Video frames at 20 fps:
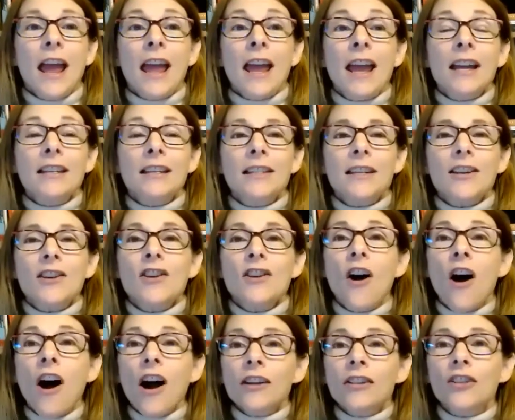and
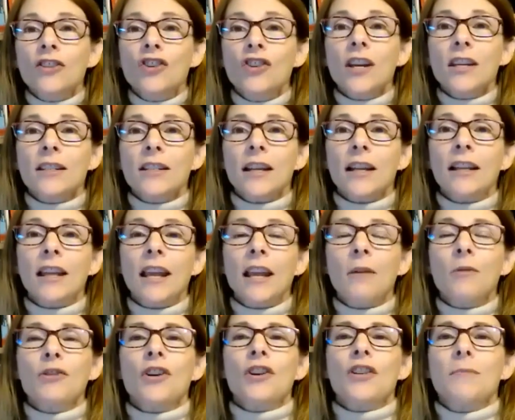not just a
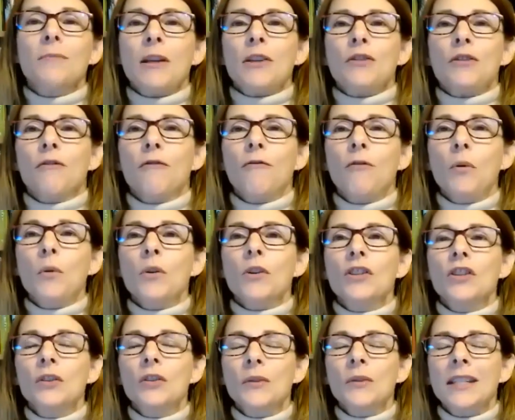language arts mentor for
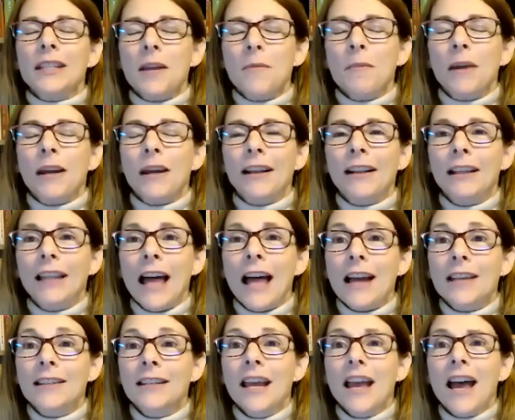students in my
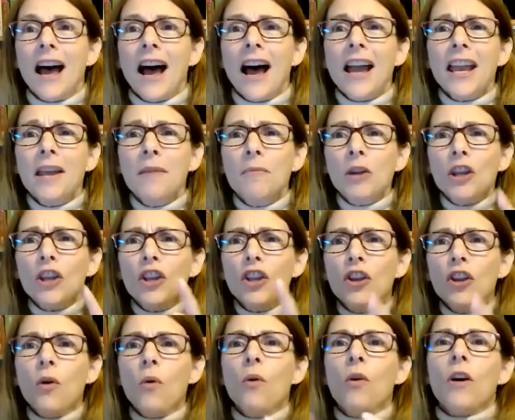class. I am
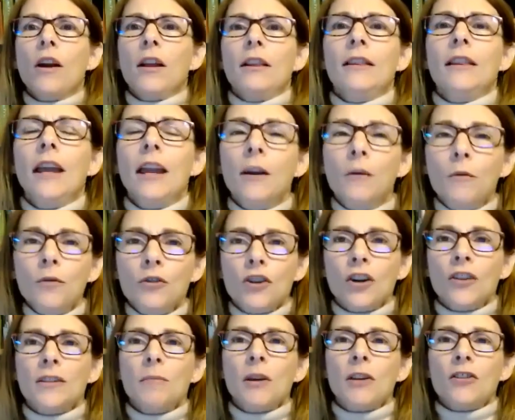your language
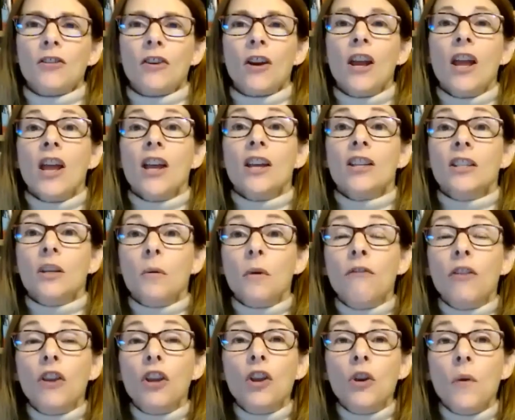arts mentor. So
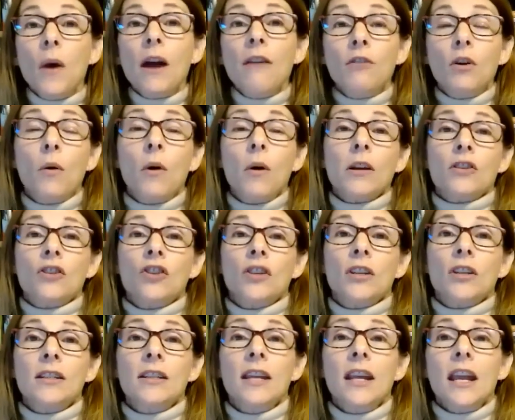if you have
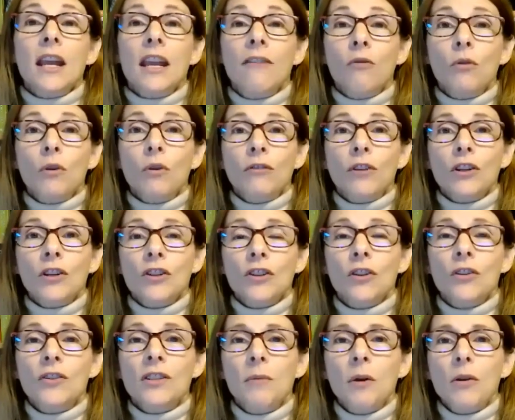questions, if you have
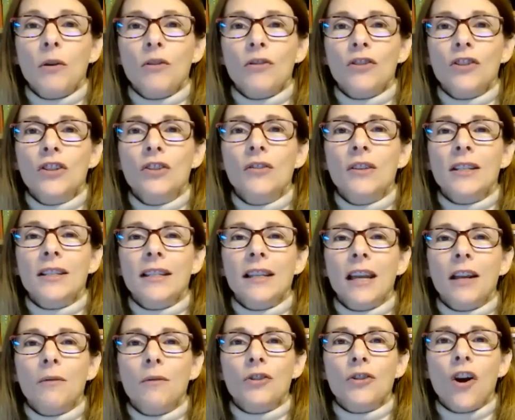concerns about your students'
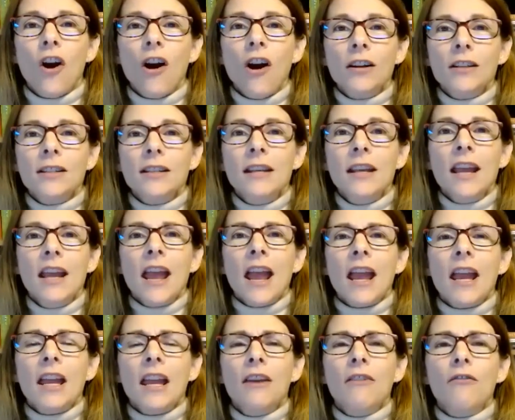language arts,
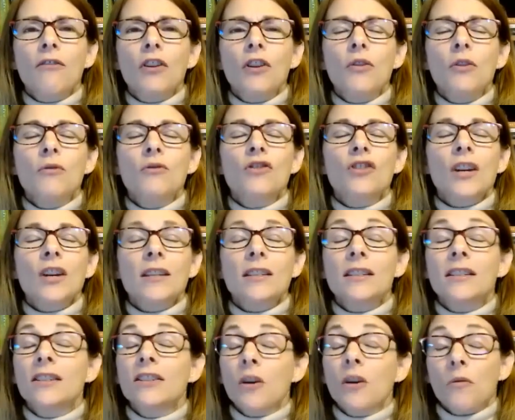if you
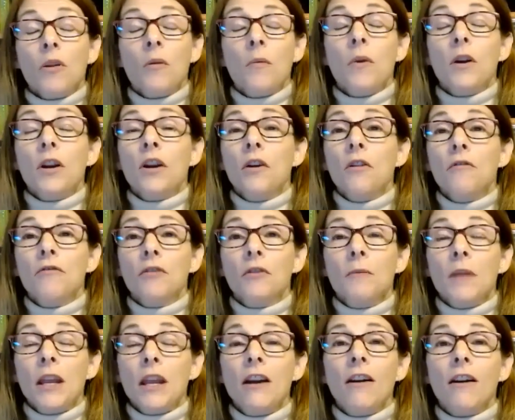just don't know where to go
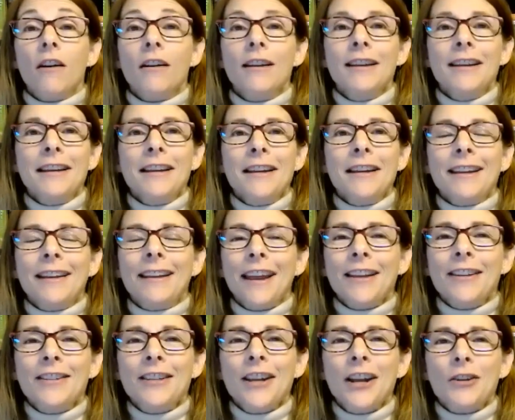from here,
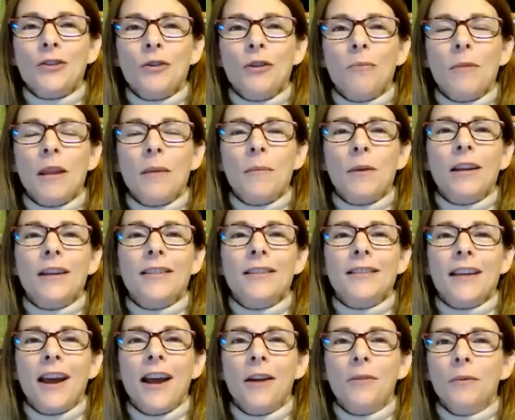get in touch with me
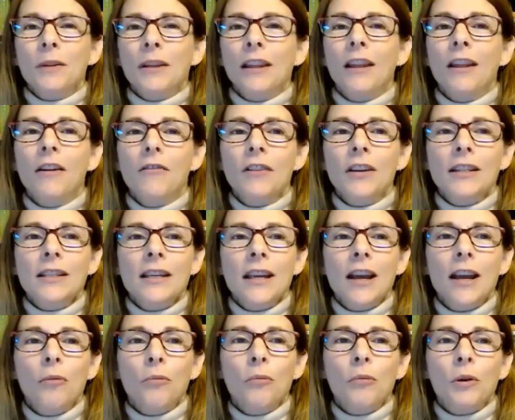because I would love to
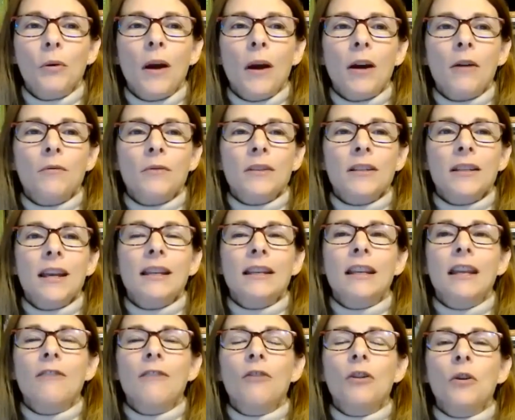help you out
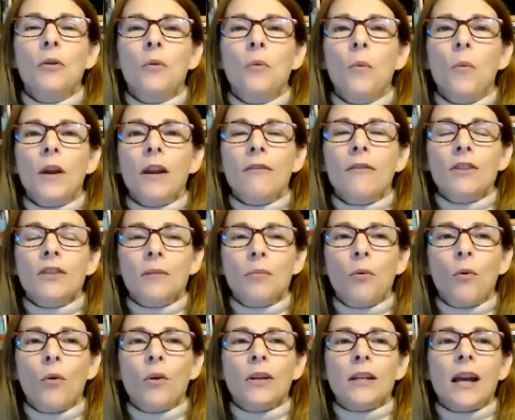and give you whatever
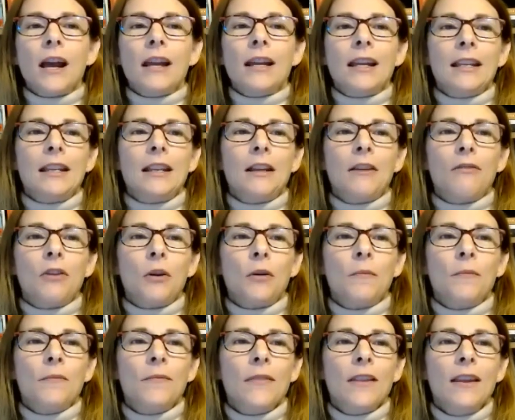support I can give
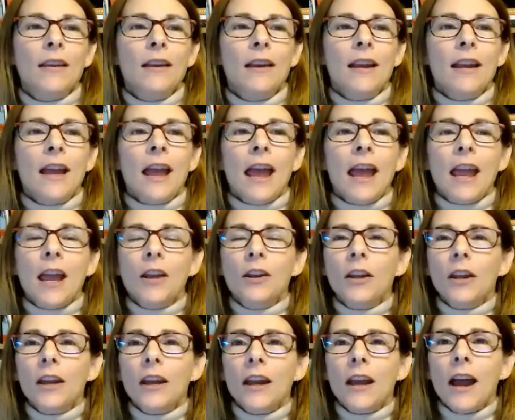you.
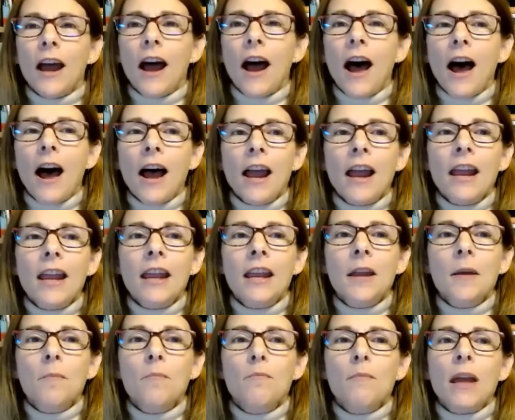And
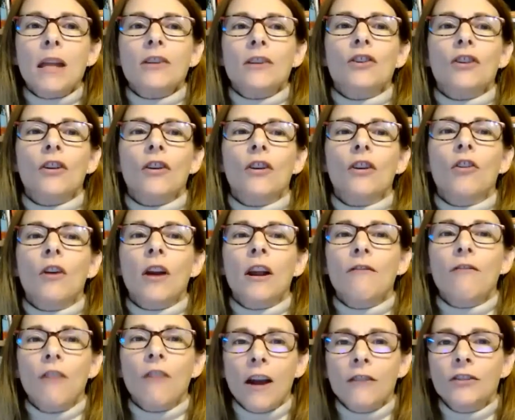I mentor
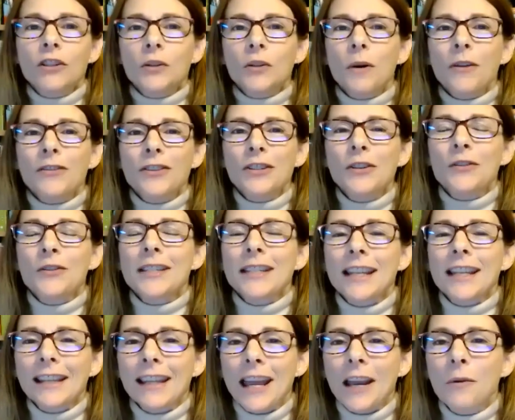grade 5 to 12 students
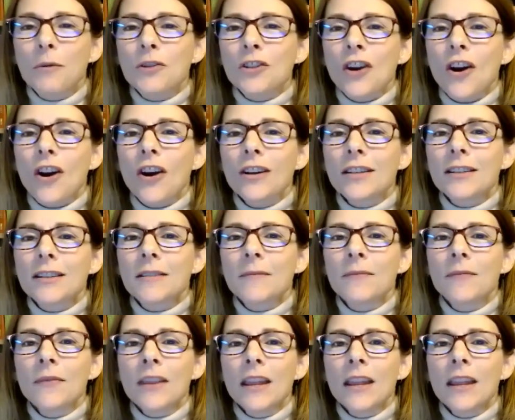in language arts